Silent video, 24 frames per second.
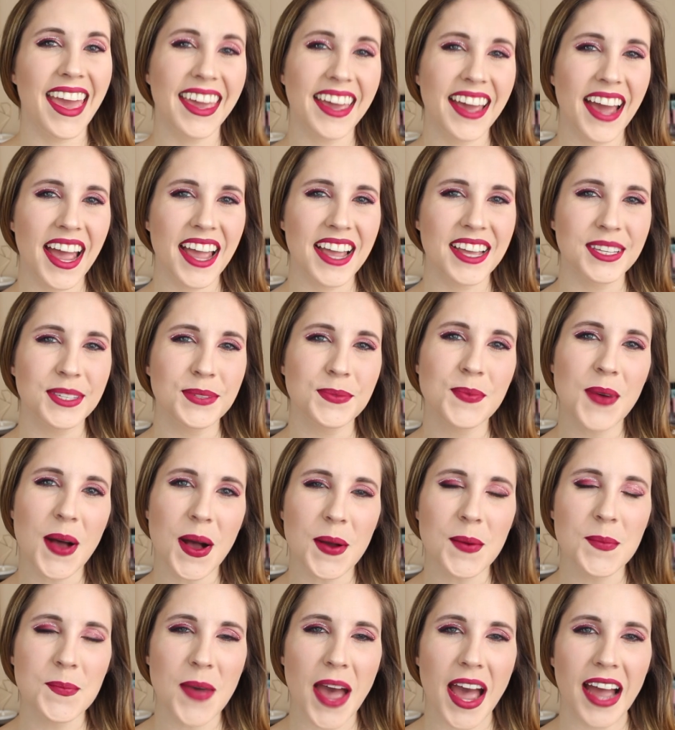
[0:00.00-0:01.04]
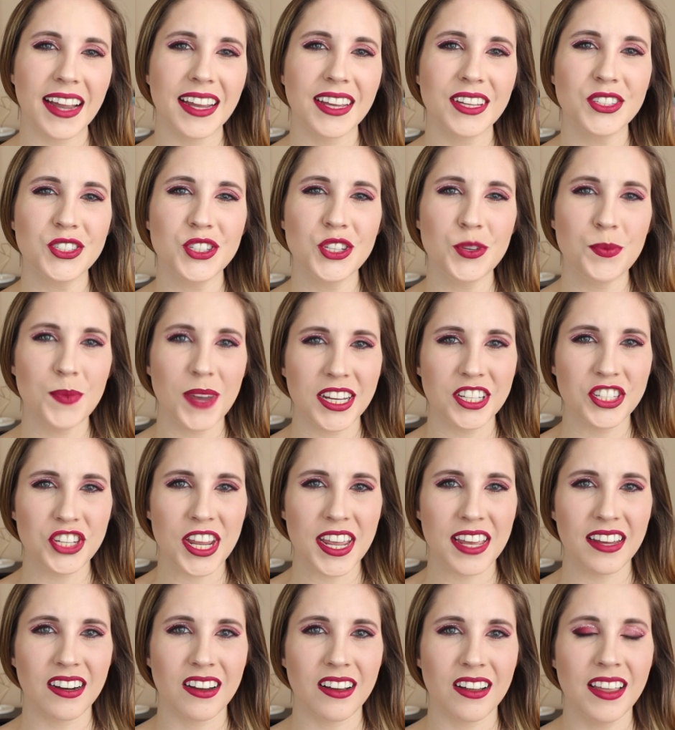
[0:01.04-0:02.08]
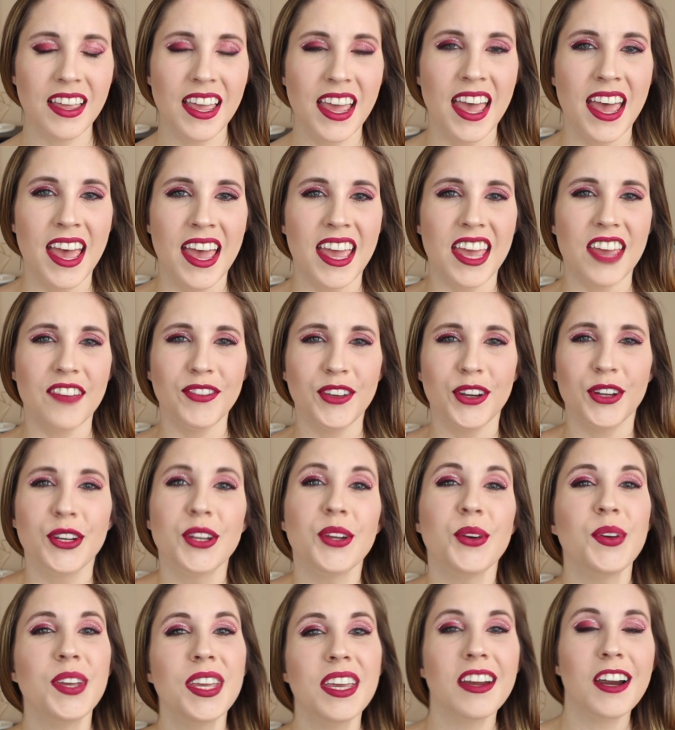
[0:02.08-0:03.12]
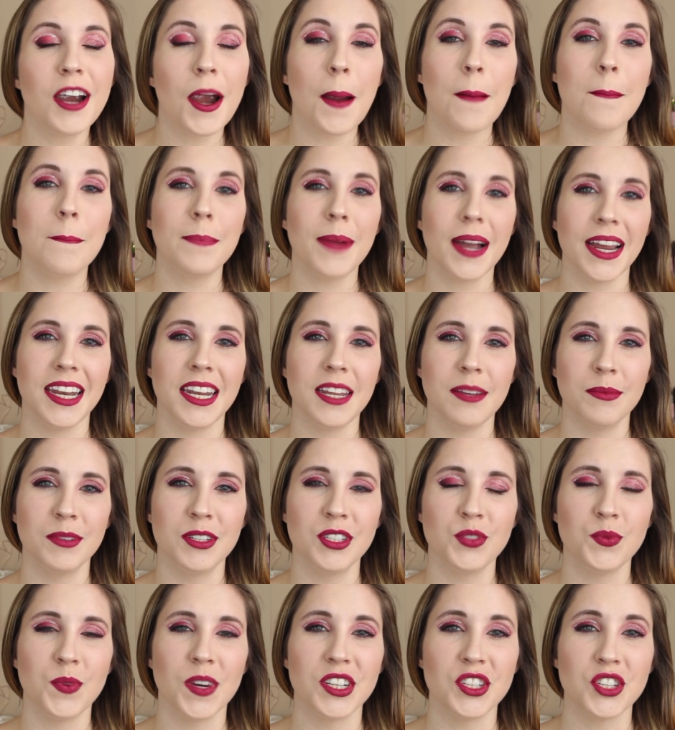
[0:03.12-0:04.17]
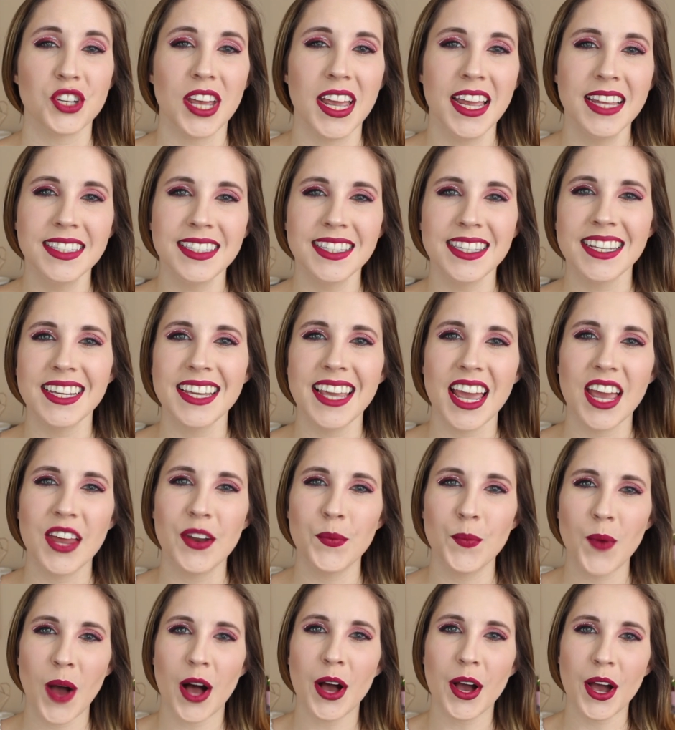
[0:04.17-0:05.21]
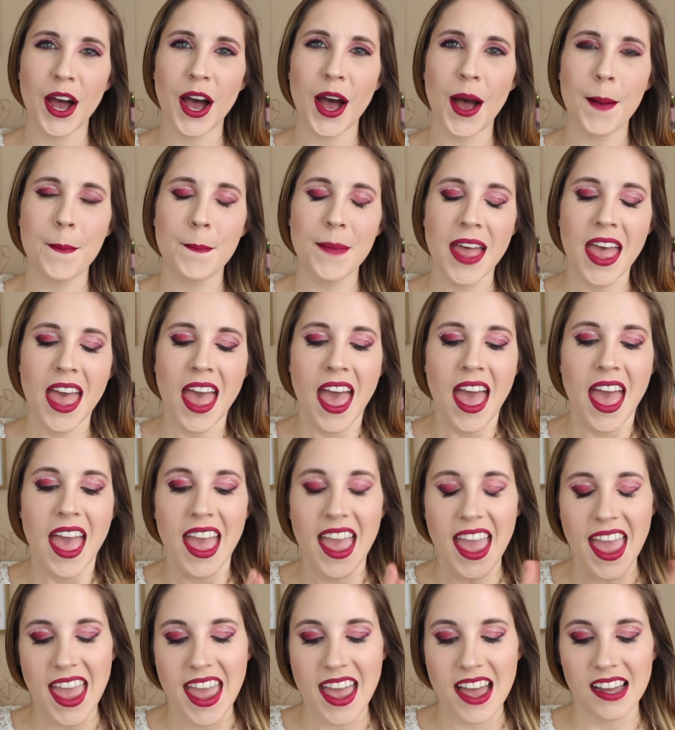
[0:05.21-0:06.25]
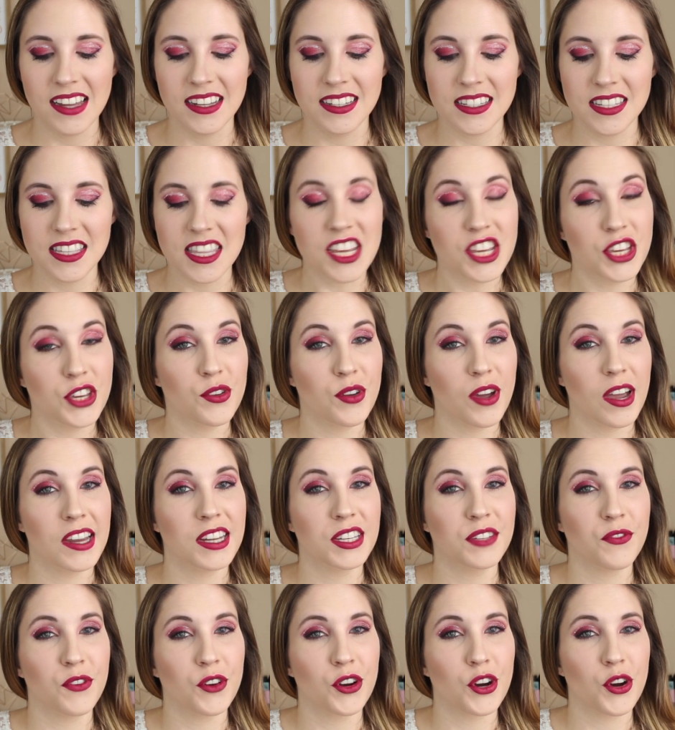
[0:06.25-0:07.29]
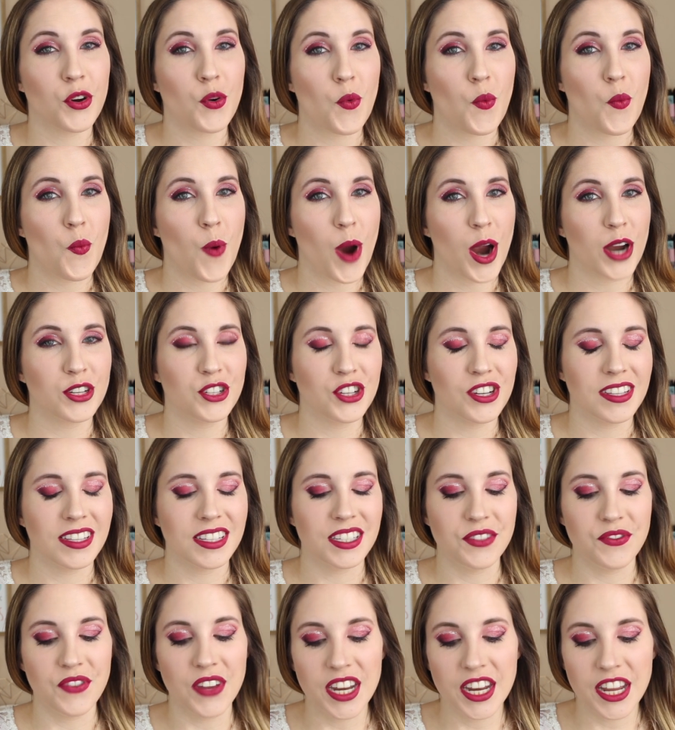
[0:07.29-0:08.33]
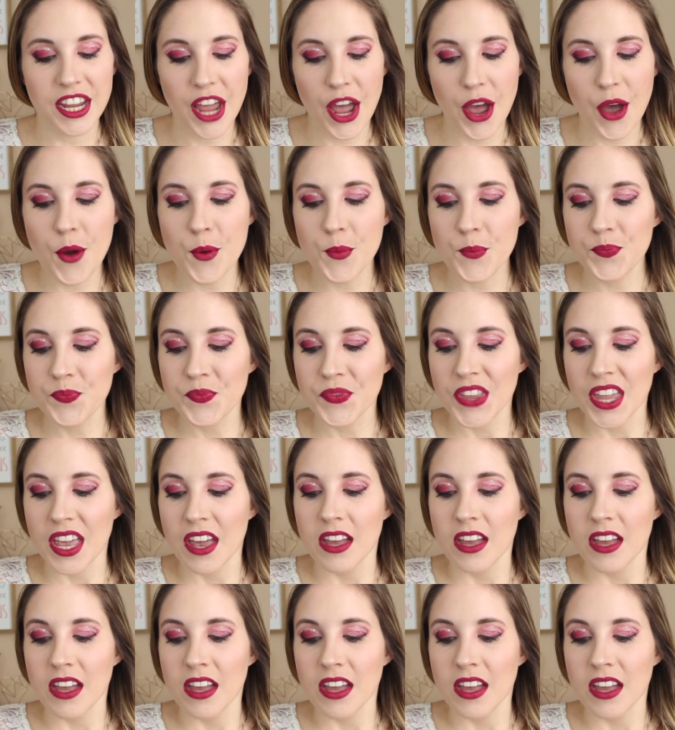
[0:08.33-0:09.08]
guys, welcome back to my channel. If you're new here, my name is Rachel Hensley and welcome, and thank you guys for watching this video.